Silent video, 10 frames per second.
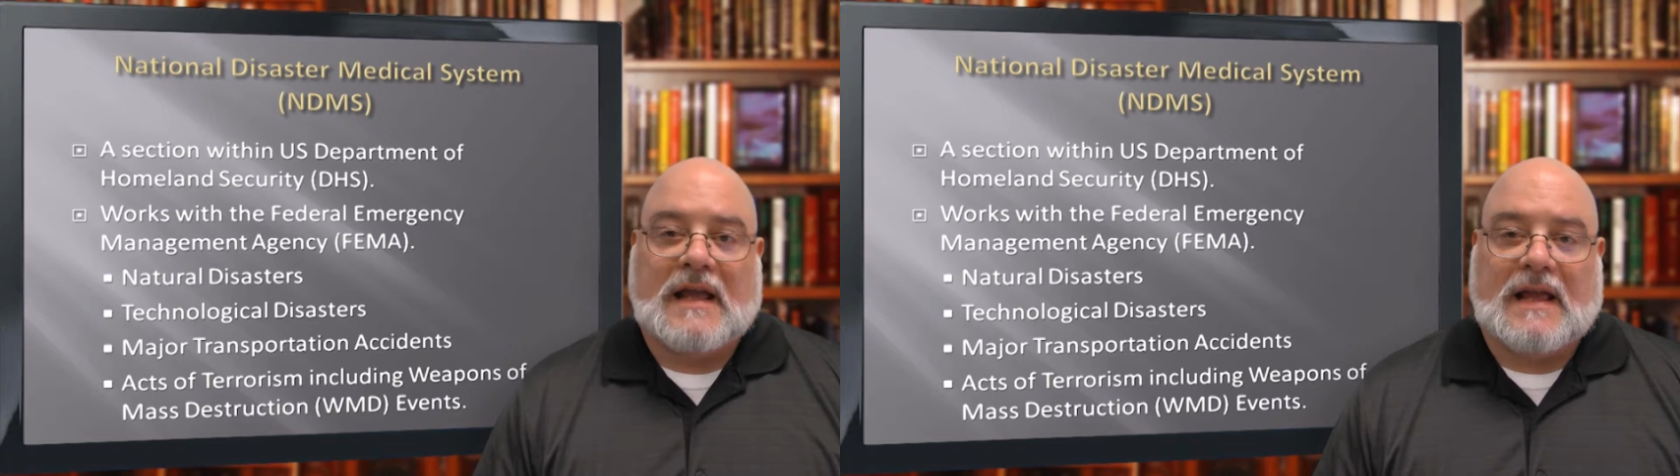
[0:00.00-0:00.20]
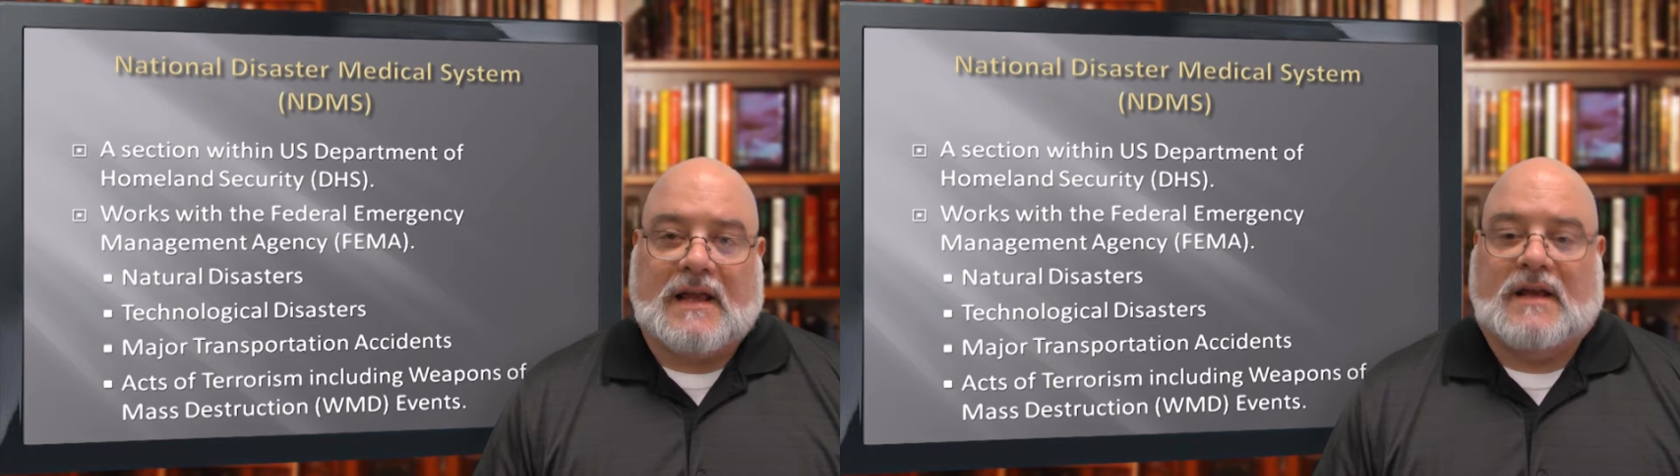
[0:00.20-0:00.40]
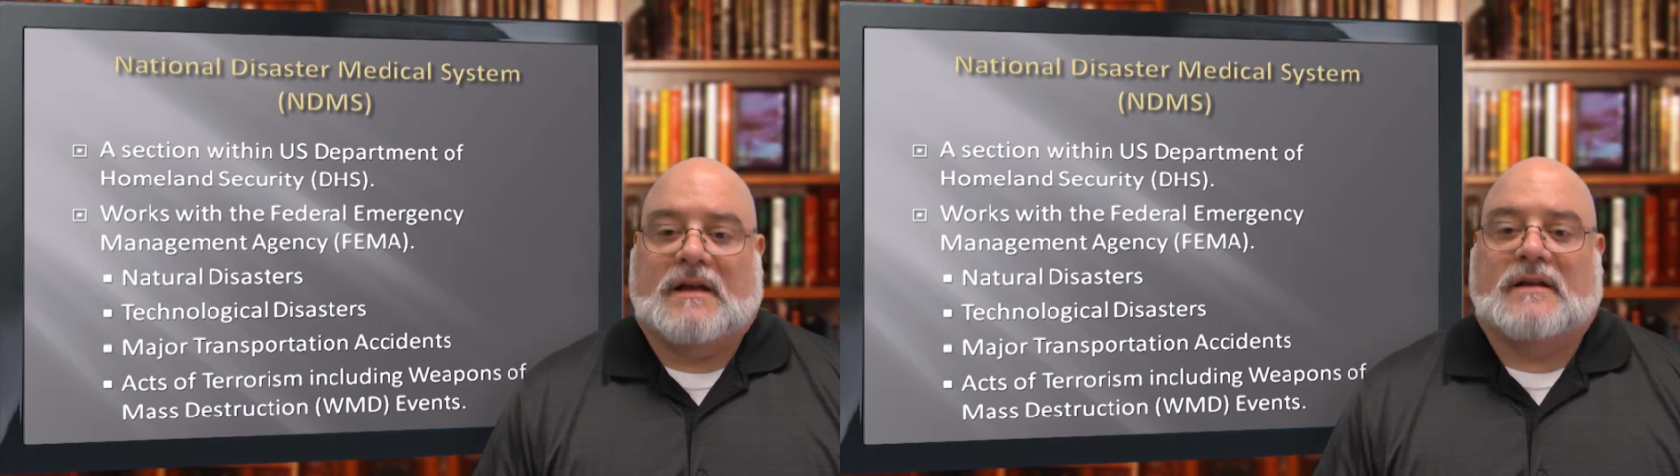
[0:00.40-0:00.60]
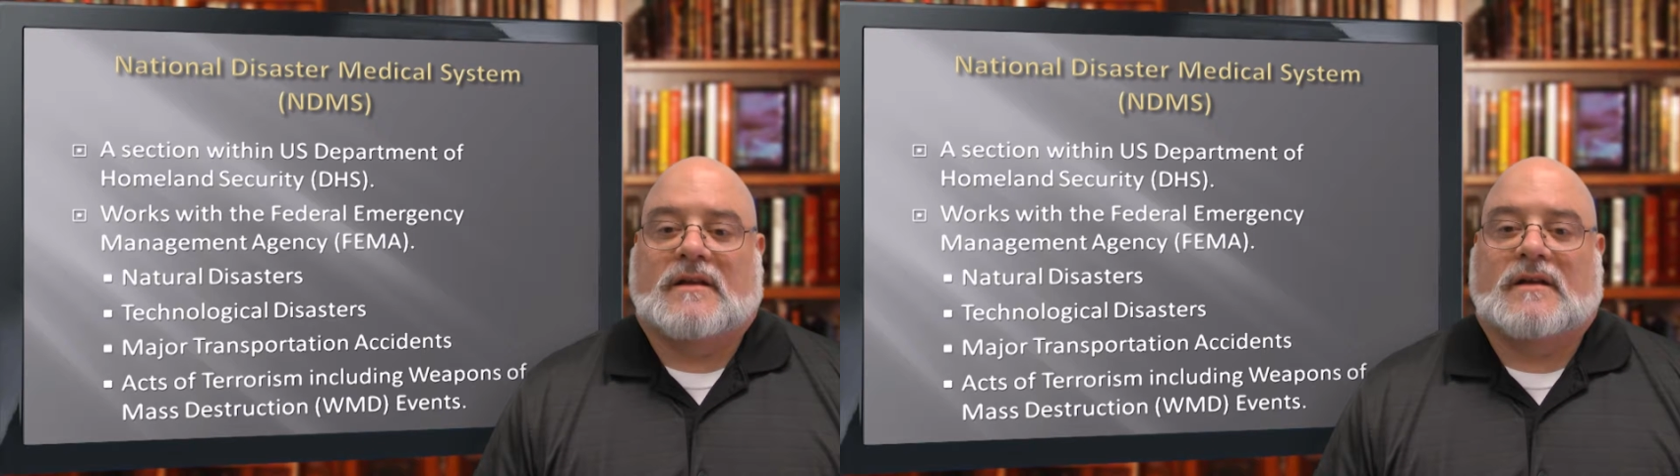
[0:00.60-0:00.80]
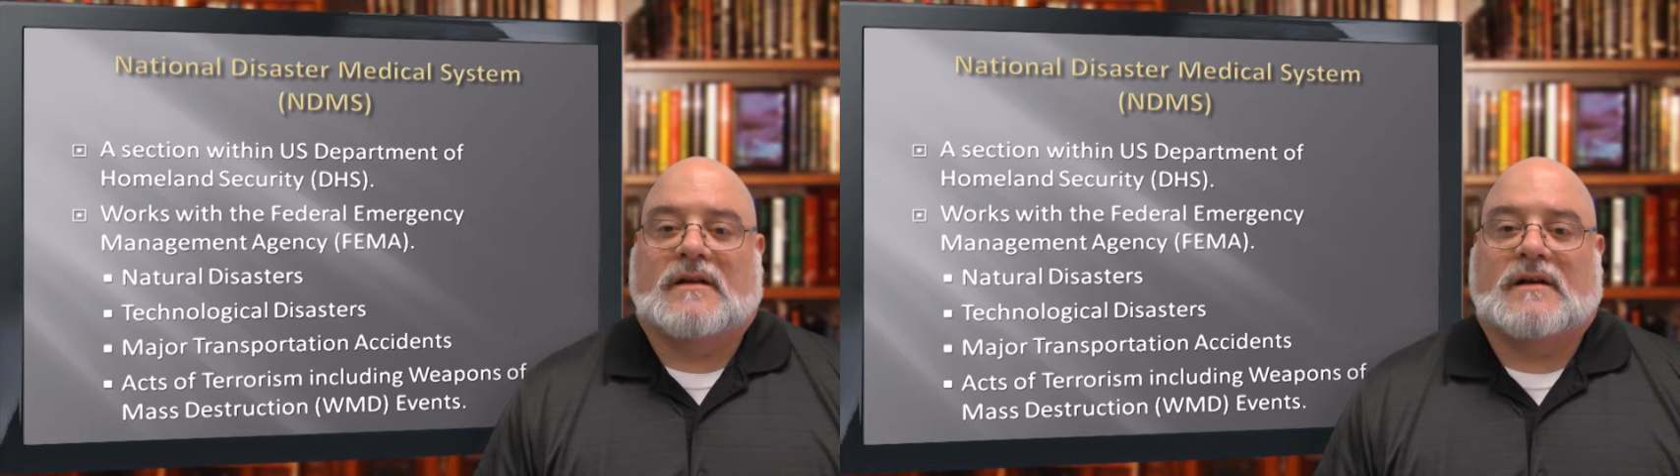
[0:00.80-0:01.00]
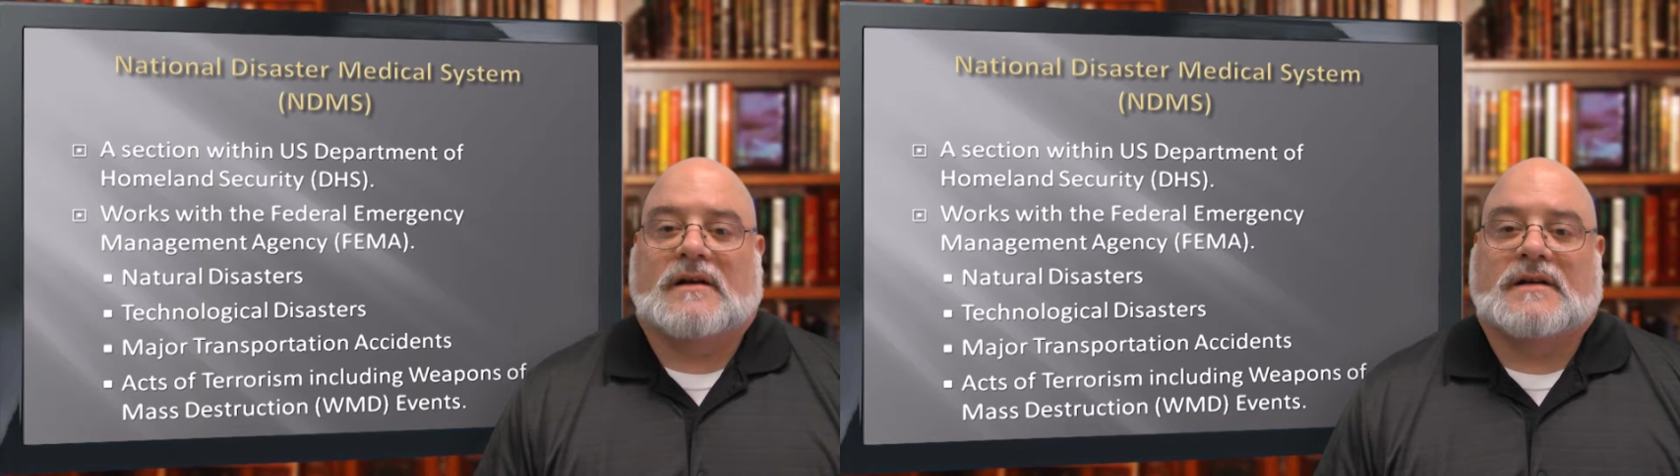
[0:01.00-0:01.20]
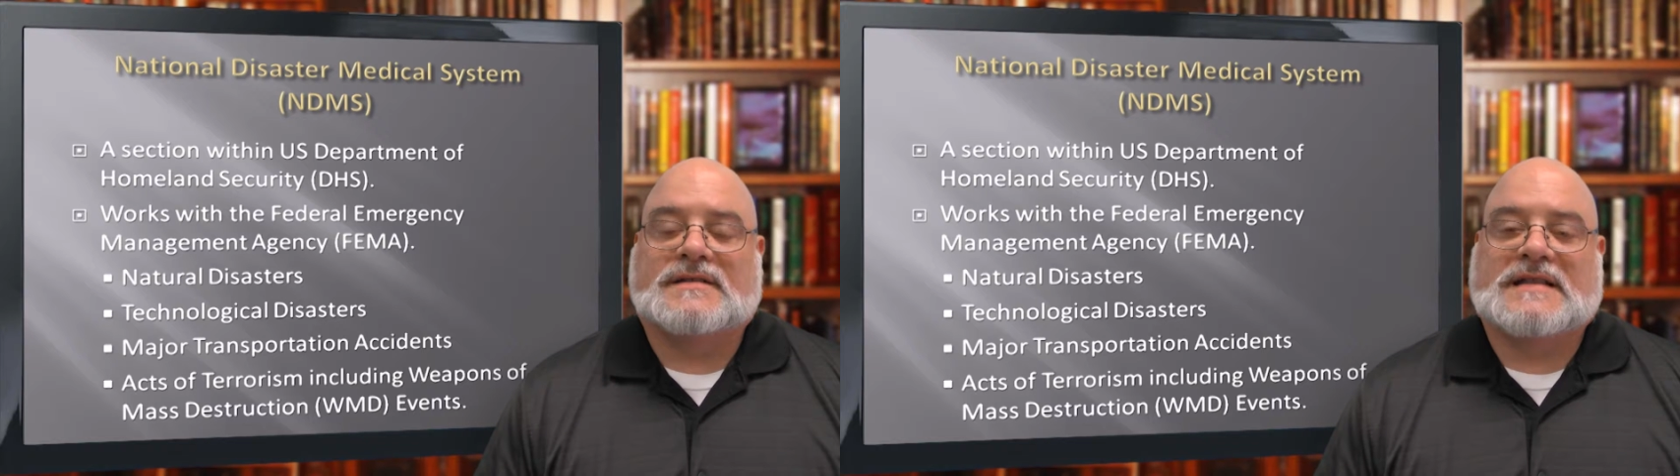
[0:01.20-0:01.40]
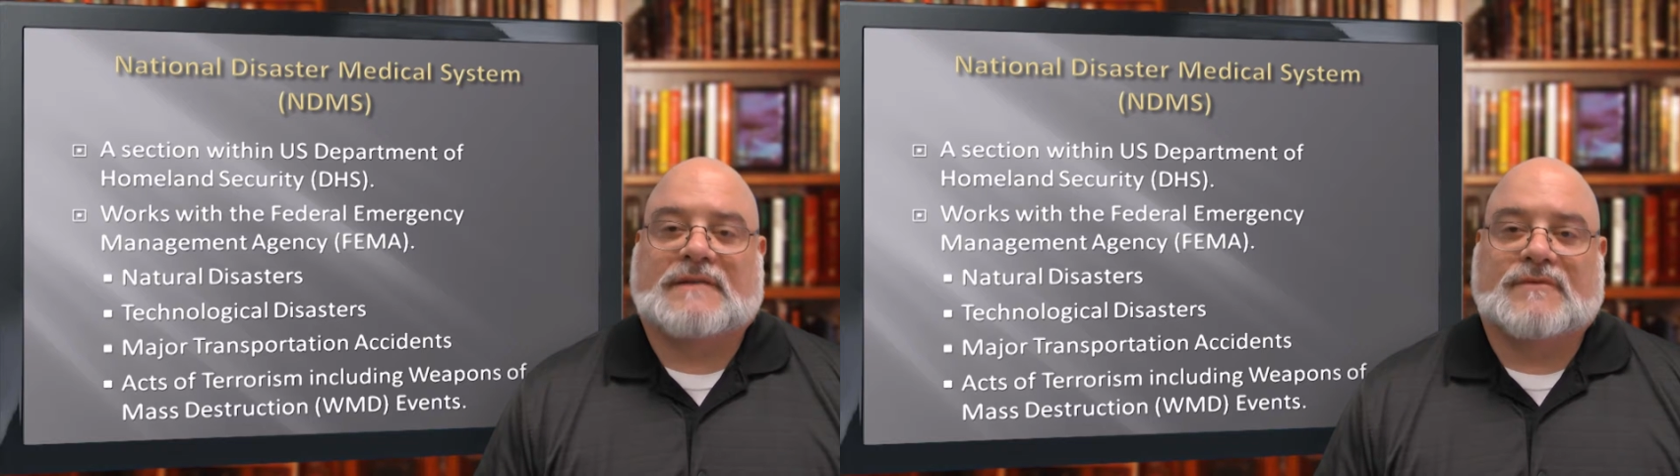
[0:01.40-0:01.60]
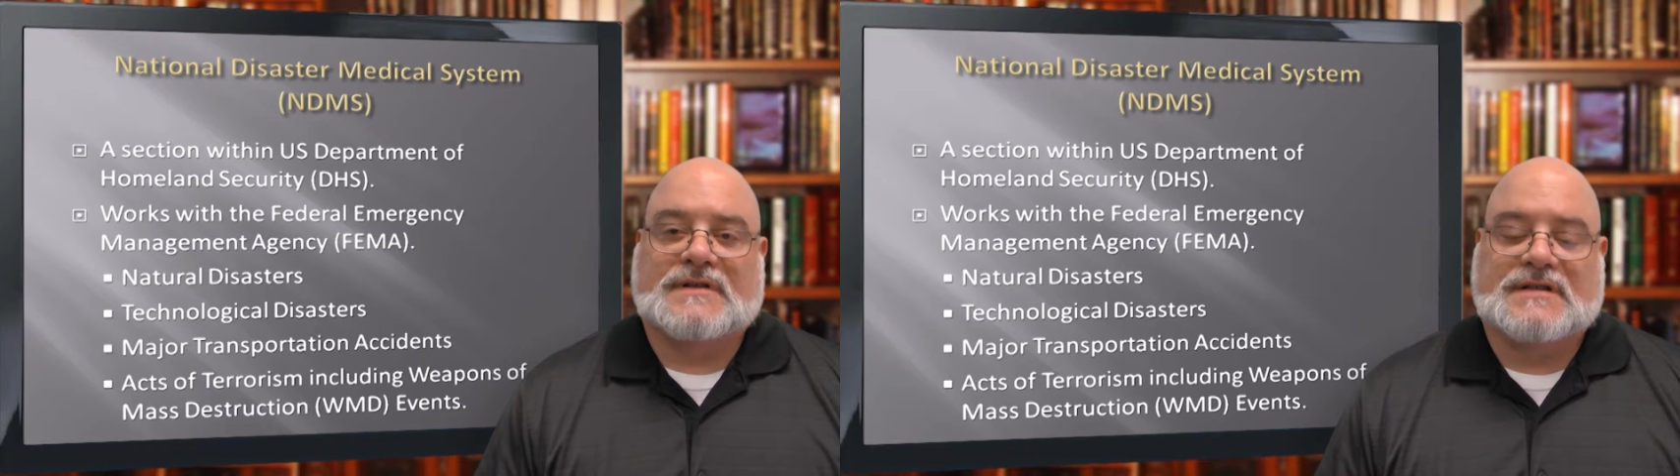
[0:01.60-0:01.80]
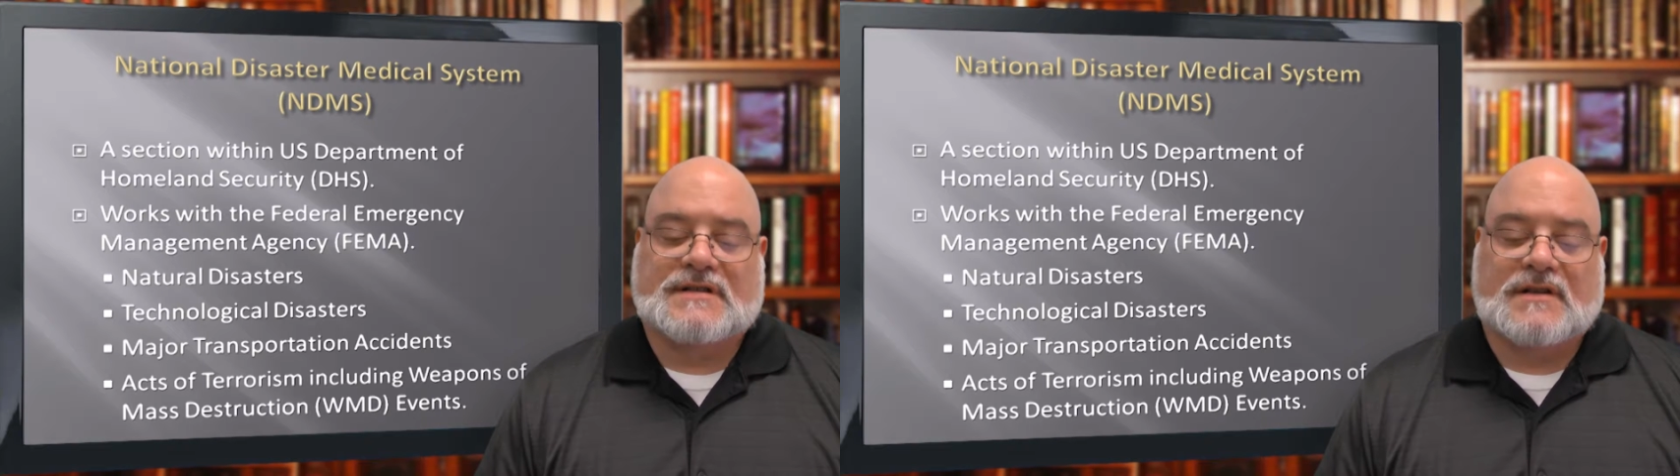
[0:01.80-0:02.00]
in San
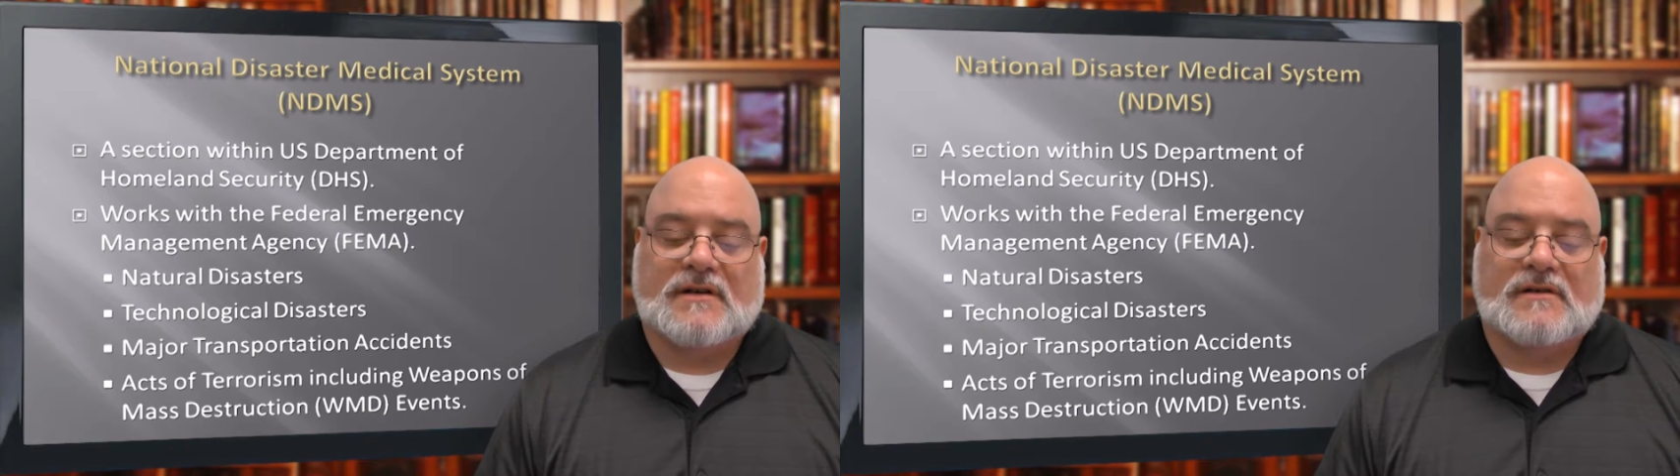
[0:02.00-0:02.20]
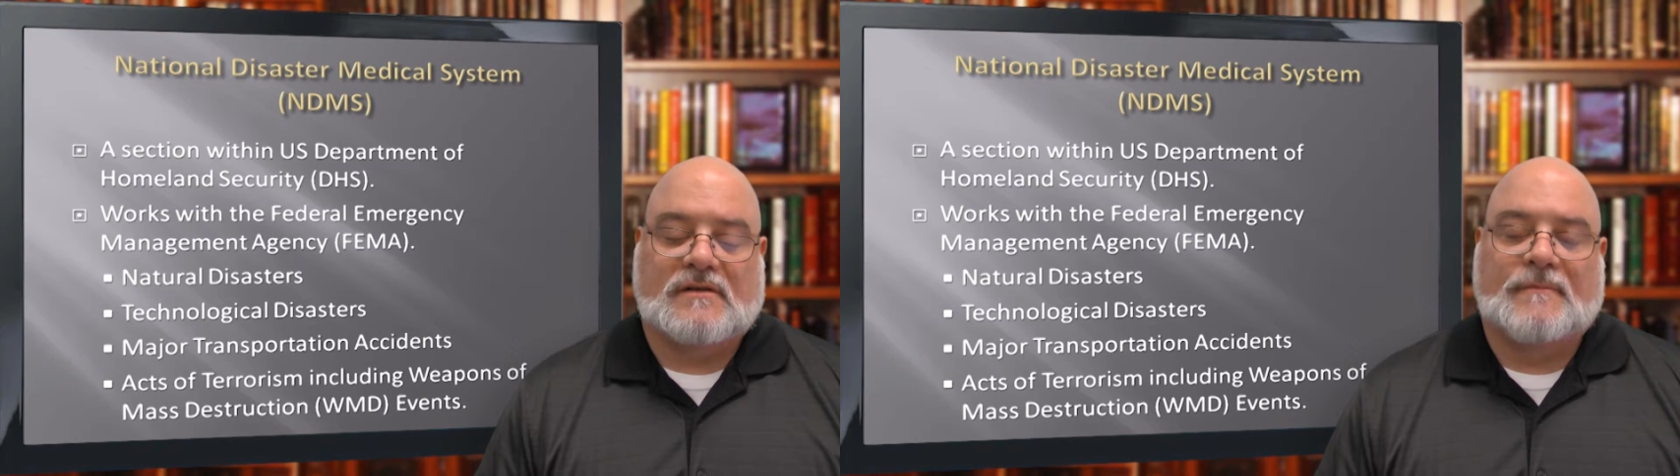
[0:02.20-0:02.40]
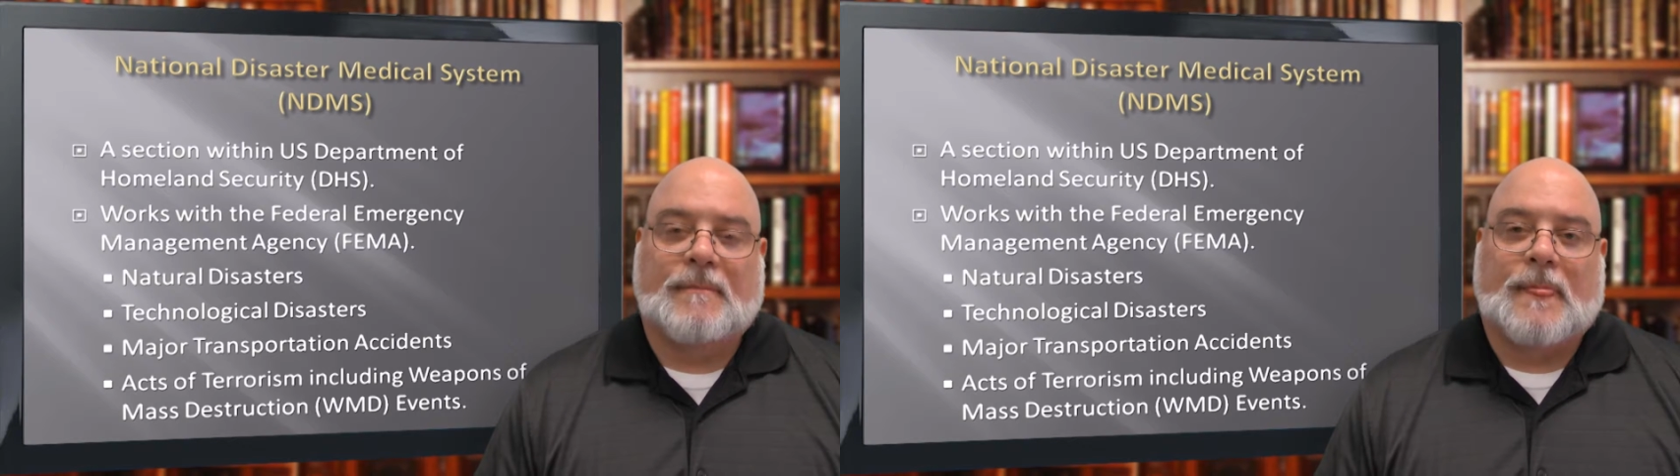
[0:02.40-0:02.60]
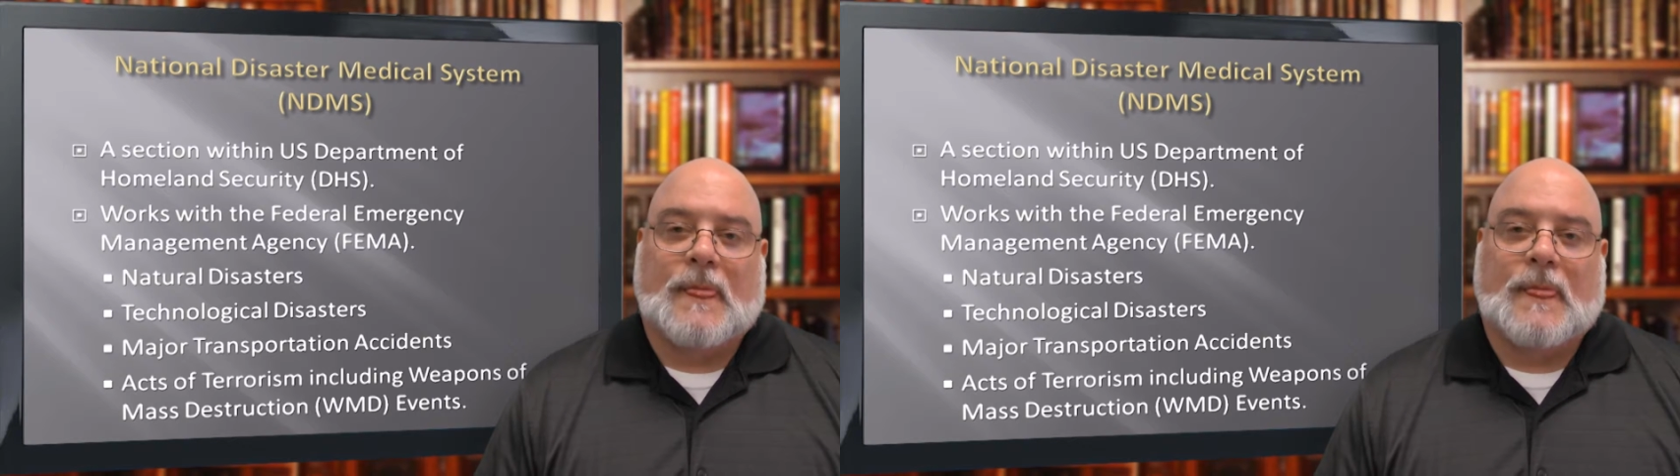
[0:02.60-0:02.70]
Francisco